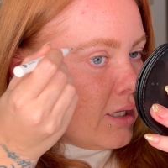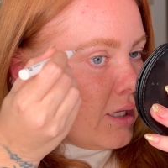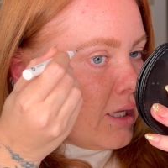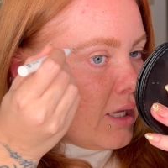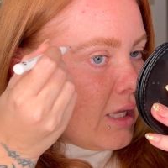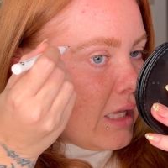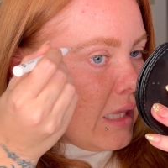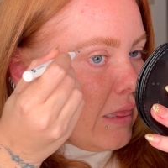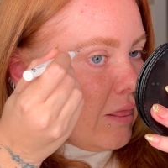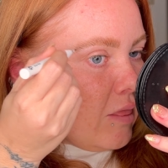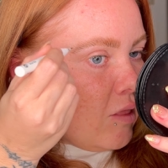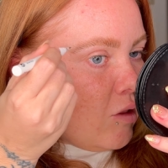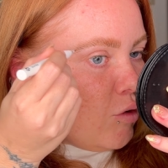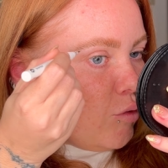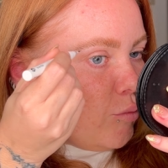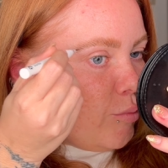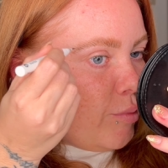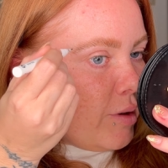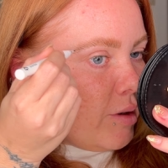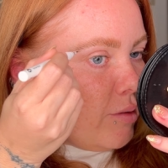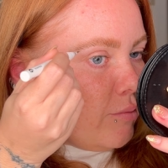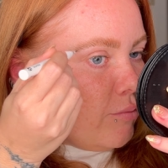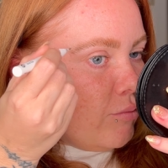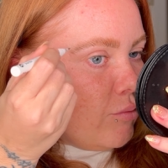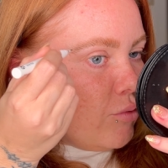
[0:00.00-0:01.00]
a little
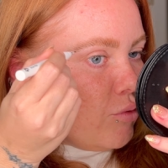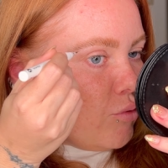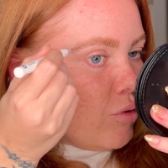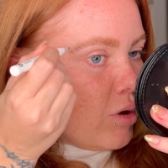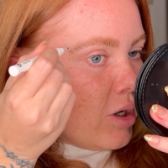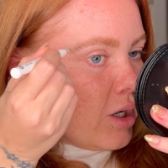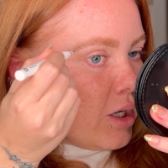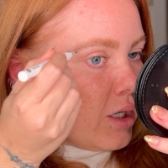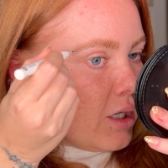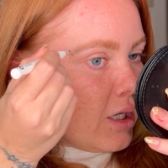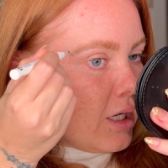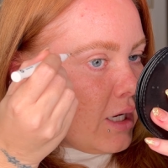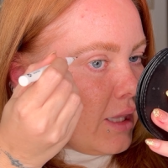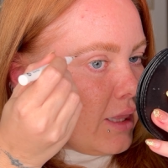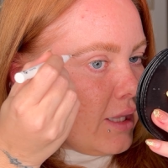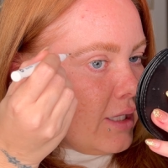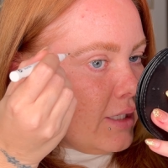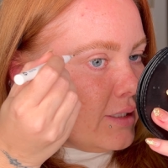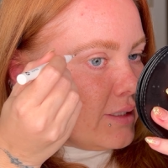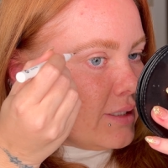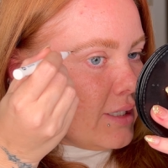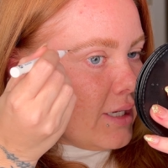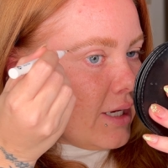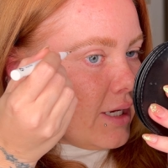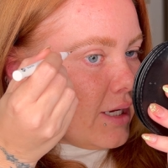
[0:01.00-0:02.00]
bit more. I
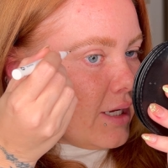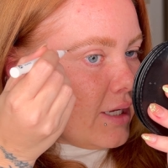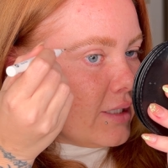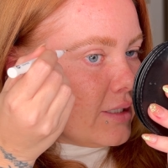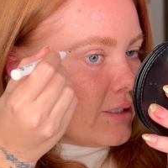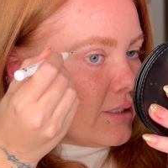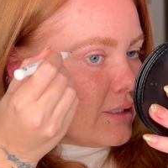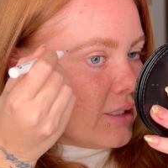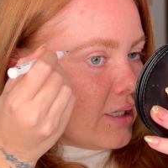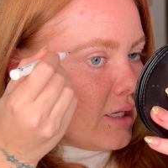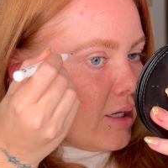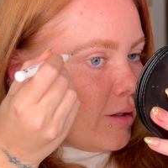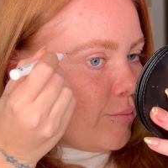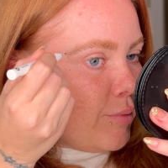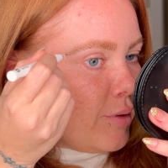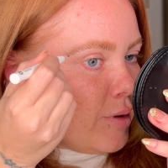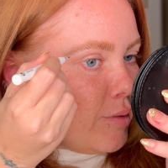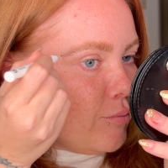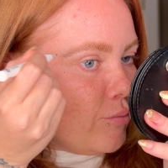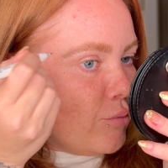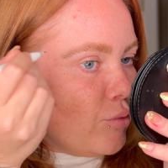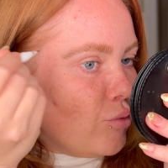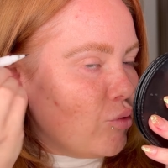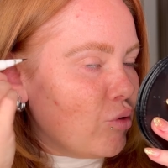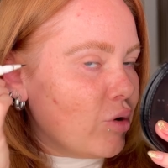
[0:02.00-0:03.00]
like to add a bit
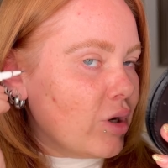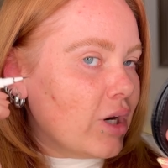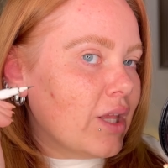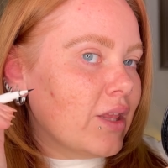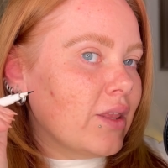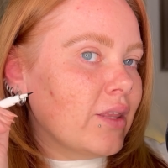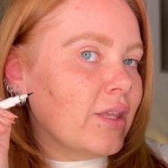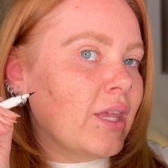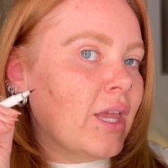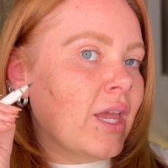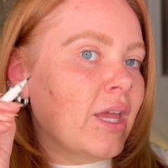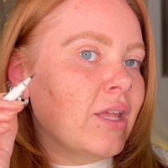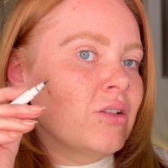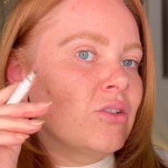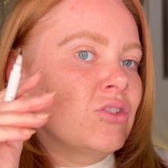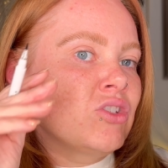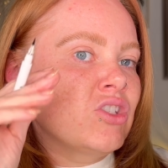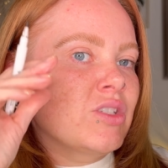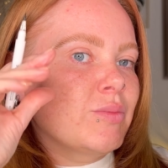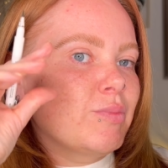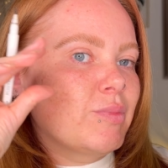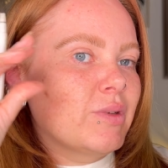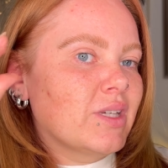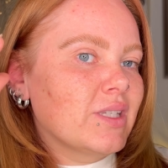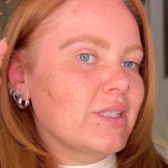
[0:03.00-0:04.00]
more at the end,
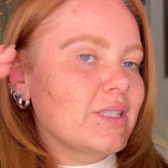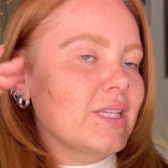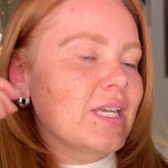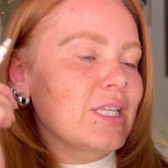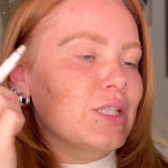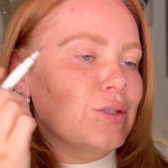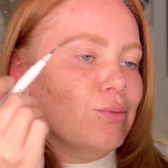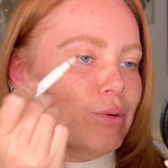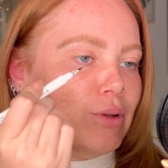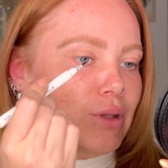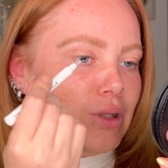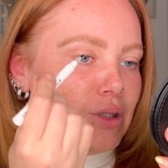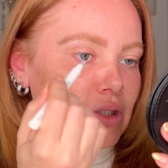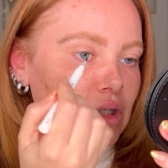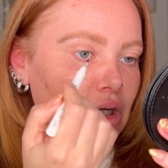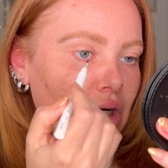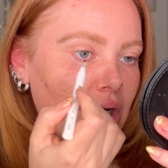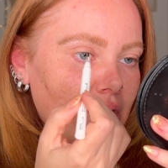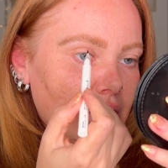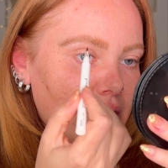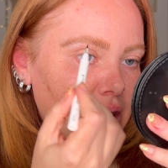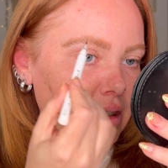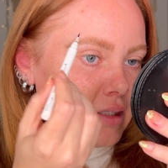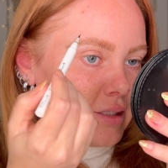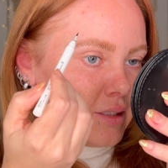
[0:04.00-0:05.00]
just because that's where the
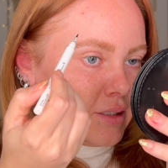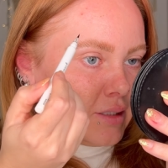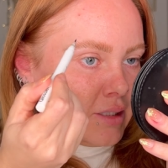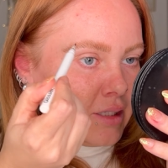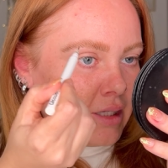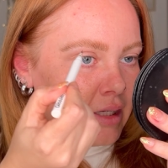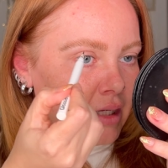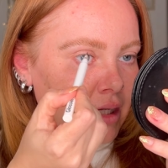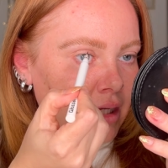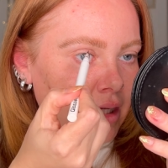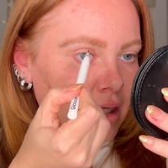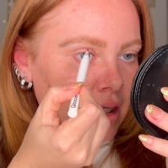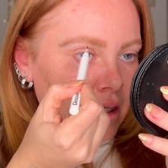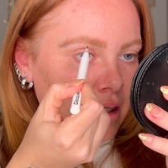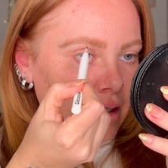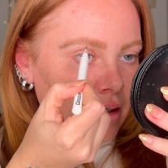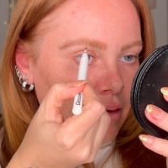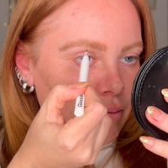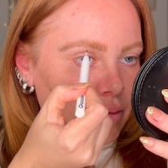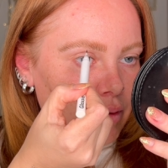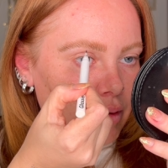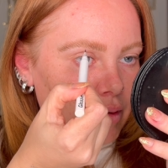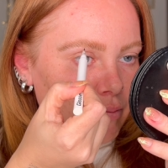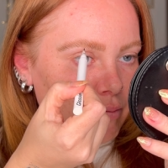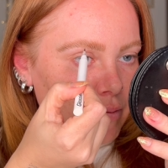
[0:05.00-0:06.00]
darkness
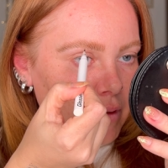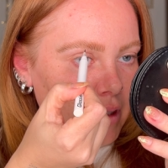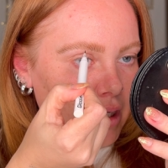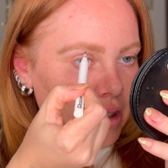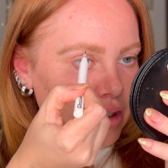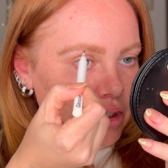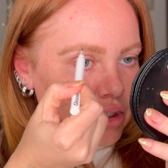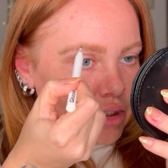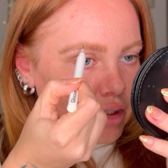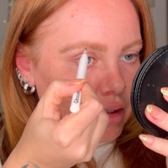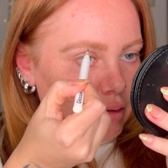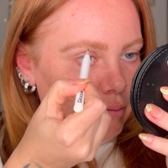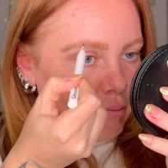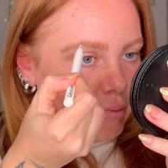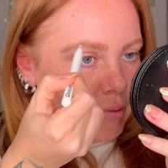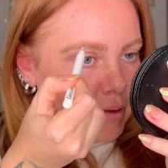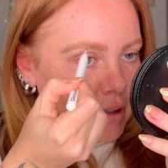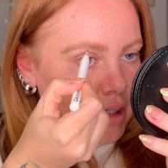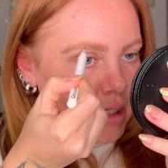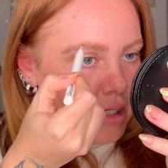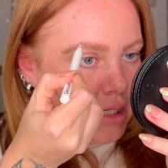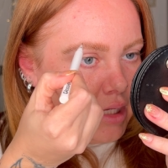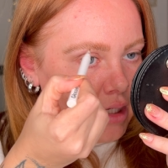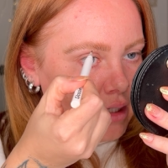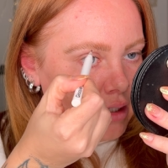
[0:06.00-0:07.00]
would naturally
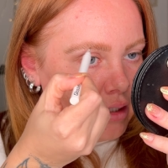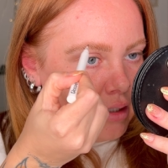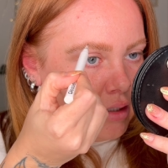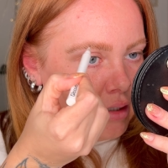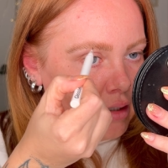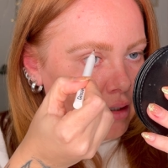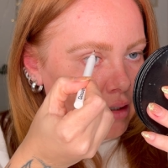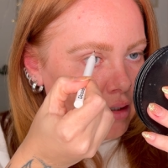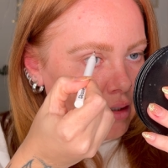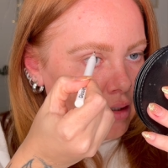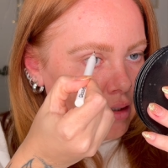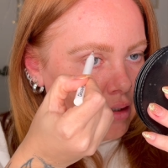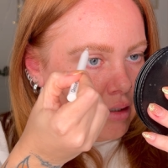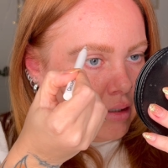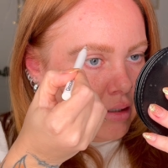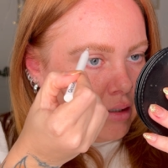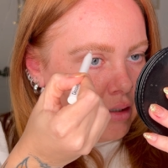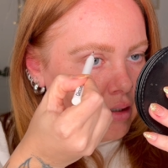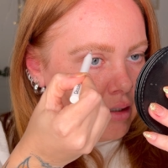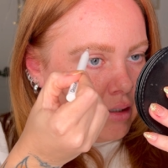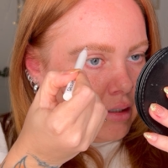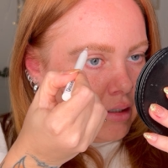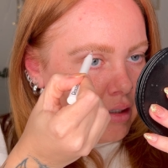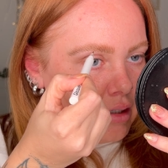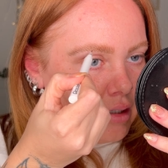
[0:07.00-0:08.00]
be.
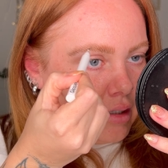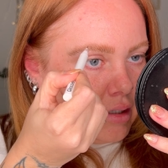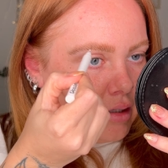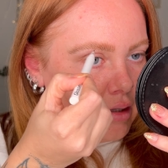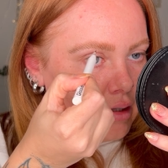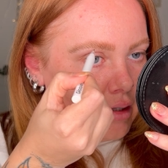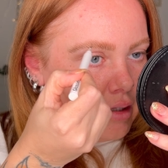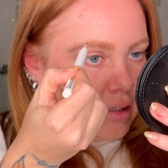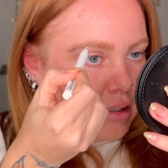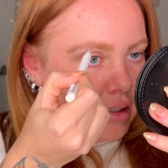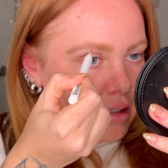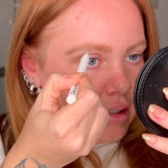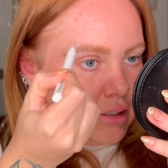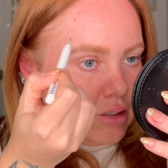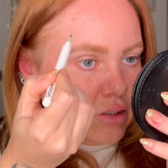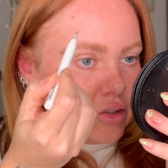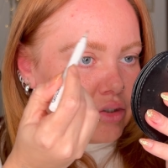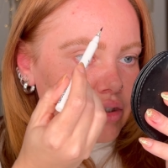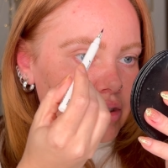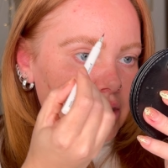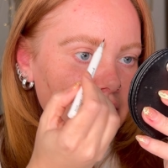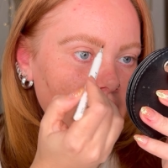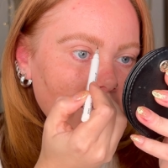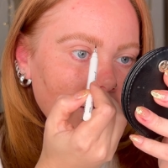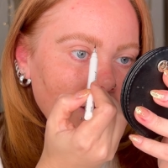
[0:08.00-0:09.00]
And then
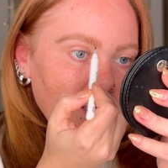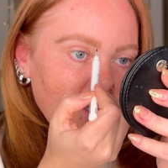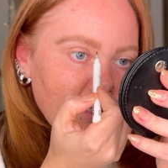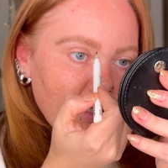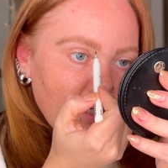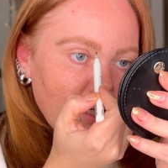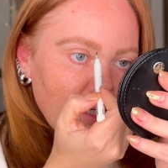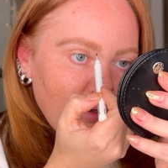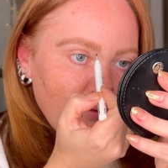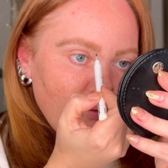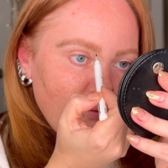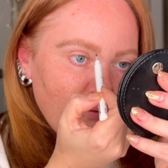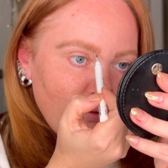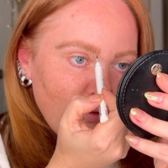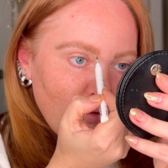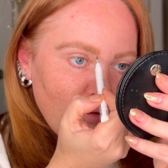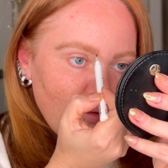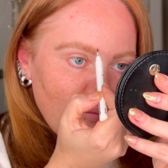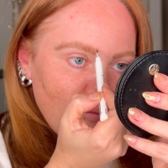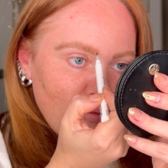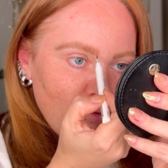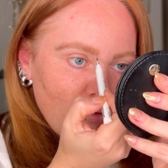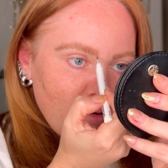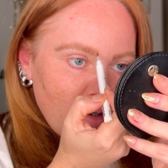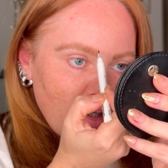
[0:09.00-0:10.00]
just adding a few
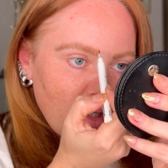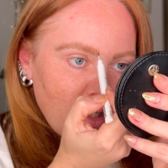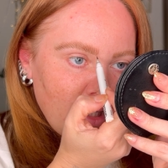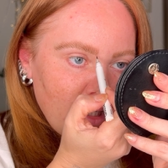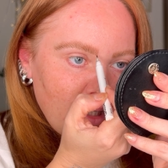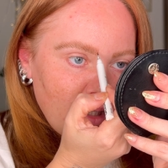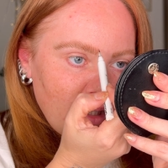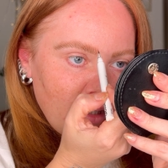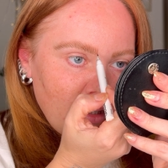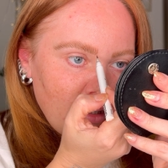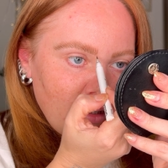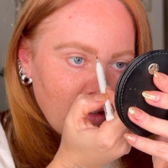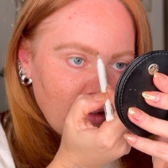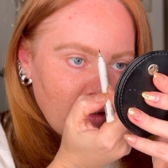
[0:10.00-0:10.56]
more in,